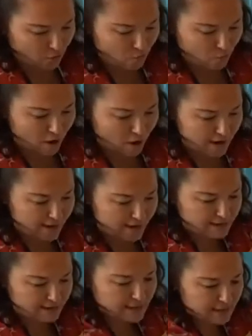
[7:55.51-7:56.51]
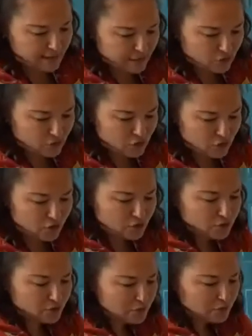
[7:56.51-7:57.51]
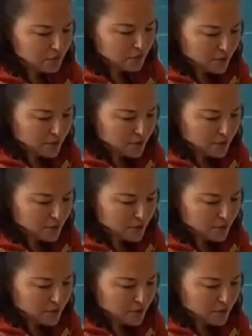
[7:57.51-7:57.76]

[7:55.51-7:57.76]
One, two,